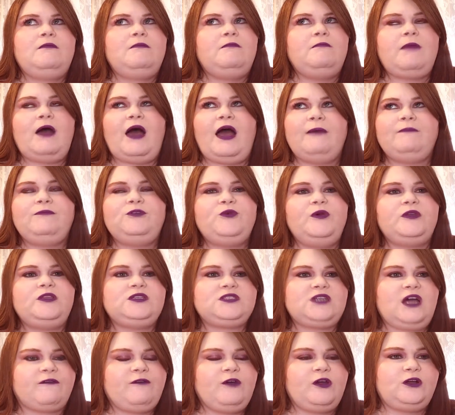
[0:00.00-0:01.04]
I'm doing
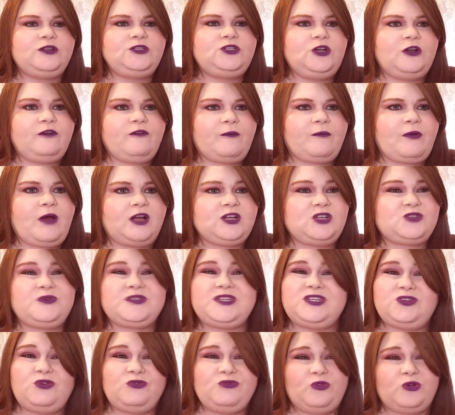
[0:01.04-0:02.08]
discovery on 2 different projects, which
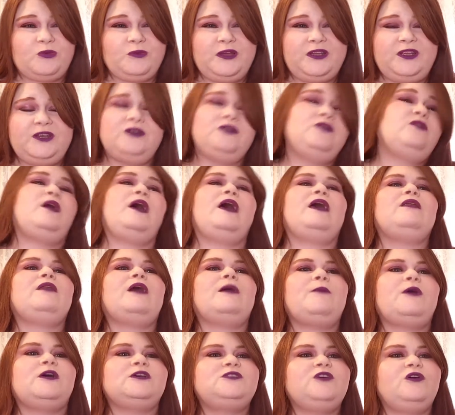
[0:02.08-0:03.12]
I don't normally do. And
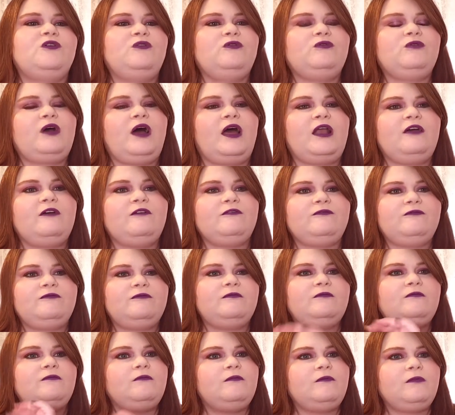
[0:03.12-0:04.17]
I'm also kind of
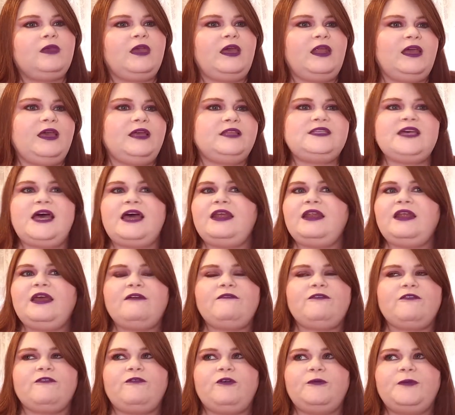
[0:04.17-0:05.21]
getting into editing
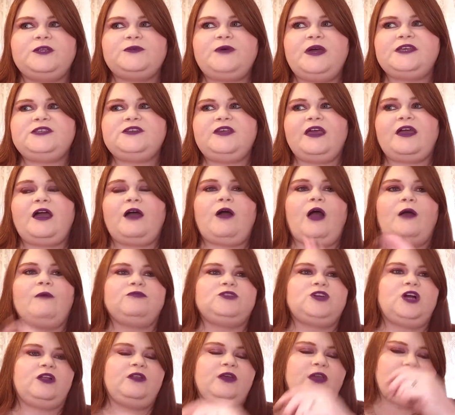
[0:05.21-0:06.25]
for Fool Me Twice. So like I'm
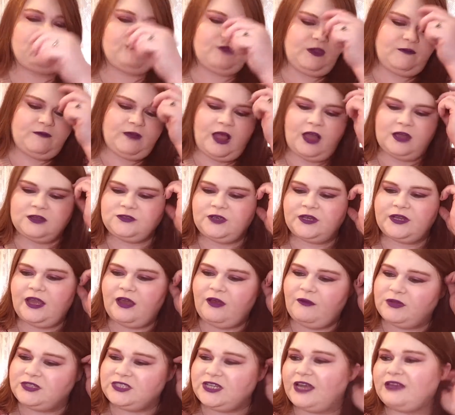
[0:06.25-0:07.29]
juggling 3 vlogs right
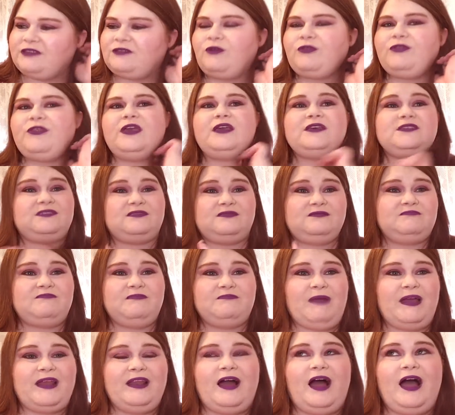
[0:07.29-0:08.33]
now, which I don't think is
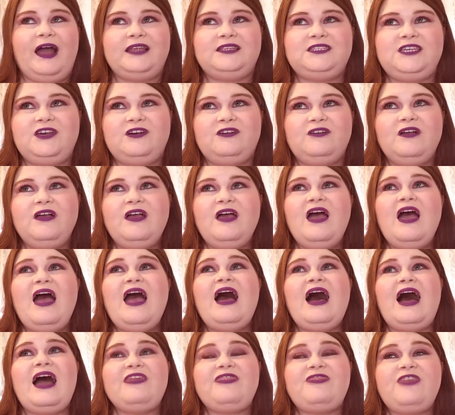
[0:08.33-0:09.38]
my ideal.
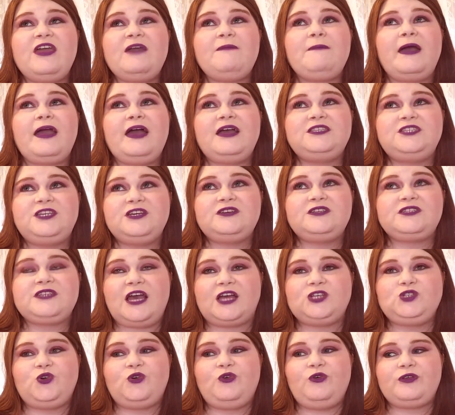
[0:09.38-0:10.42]
I think my ideal
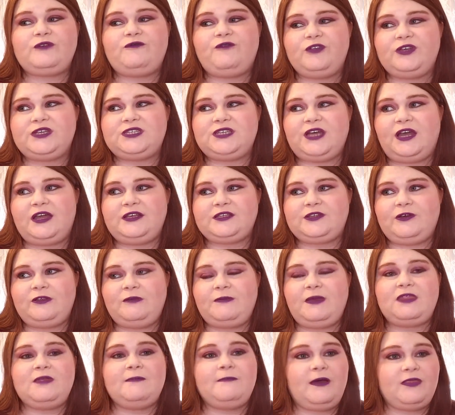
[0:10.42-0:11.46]
schedule for the site is going to
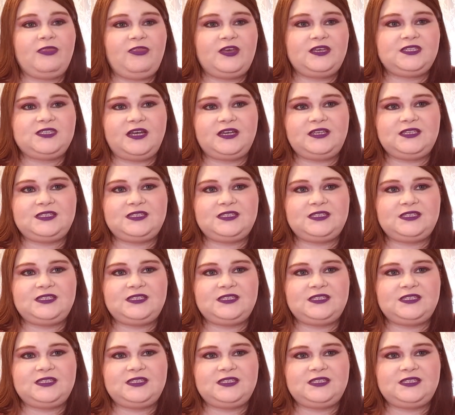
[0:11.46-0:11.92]
be the monthly site and